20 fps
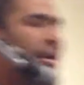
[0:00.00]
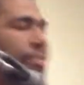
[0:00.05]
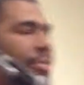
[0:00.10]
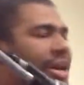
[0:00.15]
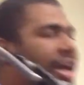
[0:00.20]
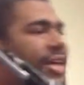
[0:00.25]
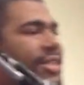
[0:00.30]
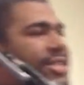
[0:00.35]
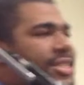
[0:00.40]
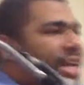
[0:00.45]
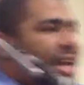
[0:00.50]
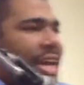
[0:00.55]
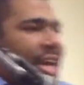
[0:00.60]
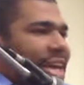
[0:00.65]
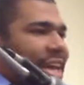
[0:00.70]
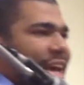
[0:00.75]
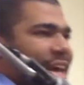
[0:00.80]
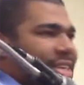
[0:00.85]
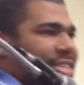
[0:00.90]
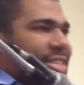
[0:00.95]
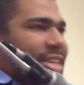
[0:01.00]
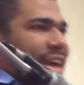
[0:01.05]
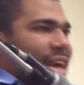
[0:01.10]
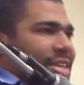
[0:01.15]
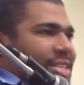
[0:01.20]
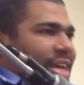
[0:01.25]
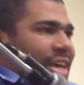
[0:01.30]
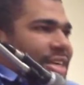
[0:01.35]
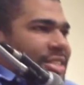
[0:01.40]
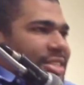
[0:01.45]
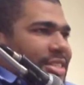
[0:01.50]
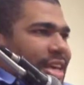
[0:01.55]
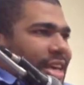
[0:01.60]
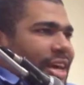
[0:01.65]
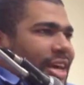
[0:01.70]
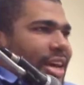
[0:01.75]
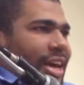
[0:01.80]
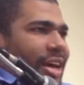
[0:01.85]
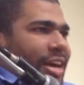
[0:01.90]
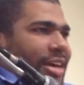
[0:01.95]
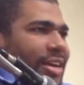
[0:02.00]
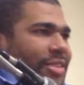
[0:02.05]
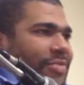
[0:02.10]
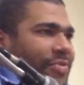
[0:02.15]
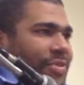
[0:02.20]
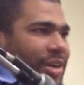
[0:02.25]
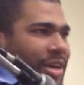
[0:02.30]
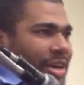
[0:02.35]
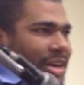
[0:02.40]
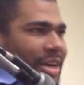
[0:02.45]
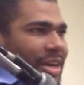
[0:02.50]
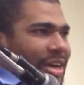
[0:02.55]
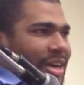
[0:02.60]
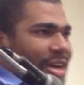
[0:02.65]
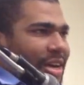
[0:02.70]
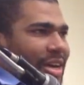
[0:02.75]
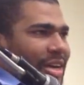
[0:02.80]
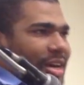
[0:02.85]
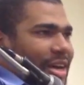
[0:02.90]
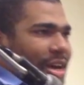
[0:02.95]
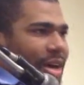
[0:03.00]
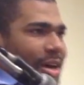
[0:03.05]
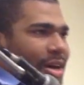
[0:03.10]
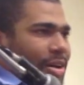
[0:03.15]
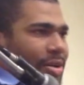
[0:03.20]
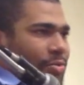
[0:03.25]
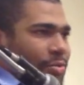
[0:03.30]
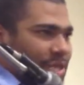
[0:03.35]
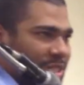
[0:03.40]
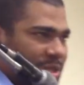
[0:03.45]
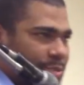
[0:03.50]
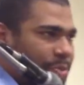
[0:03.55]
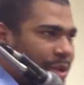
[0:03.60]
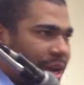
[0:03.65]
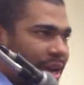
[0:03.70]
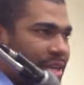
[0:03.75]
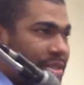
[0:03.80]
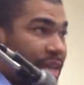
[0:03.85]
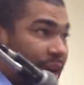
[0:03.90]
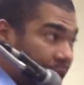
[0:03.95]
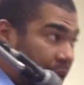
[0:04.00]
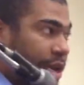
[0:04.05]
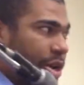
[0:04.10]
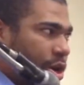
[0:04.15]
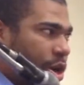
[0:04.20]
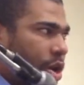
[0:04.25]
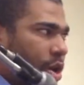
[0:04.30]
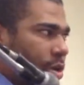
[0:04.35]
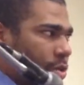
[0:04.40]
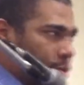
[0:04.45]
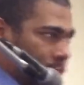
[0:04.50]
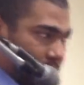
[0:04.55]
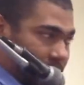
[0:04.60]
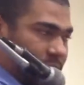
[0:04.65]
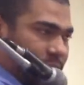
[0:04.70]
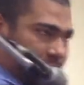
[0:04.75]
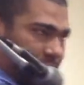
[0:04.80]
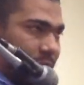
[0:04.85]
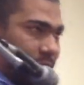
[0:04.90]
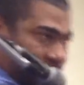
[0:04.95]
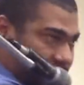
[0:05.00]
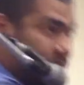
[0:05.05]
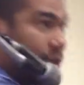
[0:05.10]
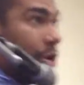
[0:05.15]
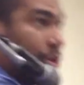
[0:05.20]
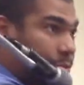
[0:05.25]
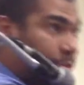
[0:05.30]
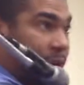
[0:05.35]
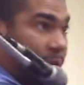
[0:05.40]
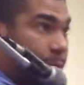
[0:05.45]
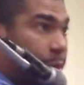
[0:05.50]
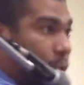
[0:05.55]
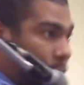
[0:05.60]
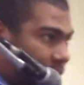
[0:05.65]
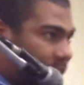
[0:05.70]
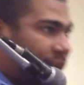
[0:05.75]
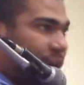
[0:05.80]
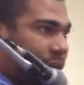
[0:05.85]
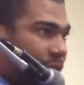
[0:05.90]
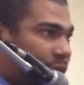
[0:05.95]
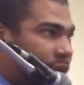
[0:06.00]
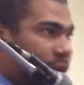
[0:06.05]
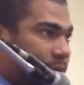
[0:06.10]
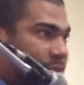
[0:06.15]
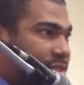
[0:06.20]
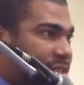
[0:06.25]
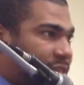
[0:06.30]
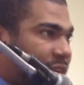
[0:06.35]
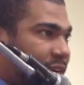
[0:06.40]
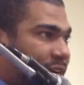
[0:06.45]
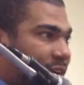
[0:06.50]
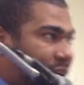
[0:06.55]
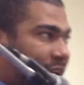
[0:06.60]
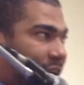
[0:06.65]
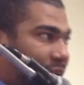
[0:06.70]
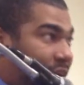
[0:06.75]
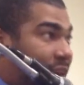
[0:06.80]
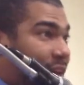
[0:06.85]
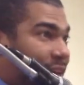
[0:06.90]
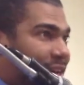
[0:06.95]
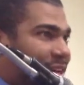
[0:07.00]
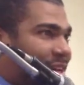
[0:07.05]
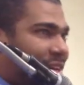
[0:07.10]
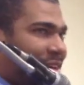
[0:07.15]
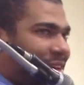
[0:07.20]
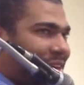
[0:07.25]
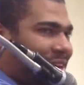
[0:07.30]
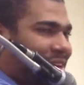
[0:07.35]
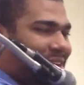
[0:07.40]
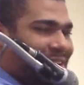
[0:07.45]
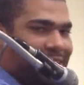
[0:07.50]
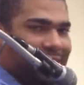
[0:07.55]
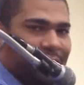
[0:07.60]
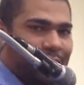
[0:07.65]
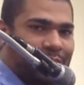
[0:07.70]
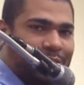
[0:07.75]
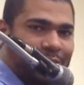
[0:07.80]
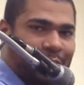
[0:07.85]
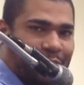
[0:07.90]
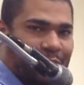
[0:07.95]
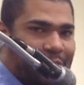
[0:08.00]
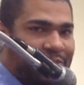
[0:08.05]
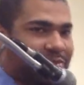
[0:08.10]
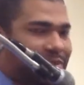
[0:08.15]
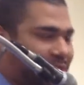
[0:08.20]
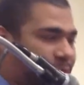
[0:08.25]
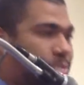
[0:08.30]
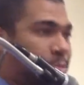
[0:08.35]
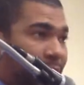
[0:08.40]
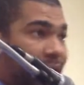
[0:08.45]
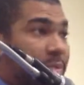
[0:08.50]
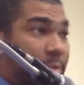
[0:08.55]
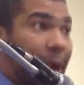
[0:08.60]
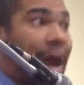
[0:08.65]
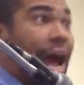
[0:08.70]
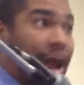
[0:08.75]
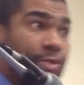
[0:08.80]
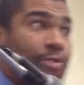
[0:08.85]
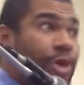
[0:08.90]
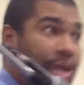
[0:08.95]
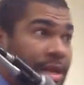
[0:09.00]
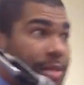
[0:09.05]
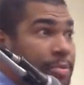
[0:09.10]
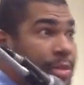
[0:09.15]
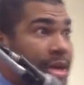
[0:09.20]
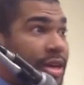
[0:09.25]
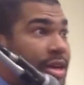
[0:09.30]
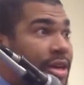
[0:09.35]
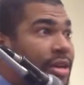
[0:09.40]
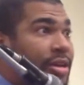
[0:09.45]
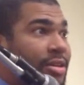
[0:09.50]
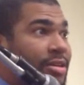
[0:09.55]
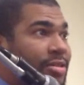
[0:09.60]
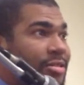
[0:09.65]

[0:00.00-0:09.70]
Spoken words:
But I say it out of respect. I know when there's certain people, when I call them shake, I like no respect, but I really mean it.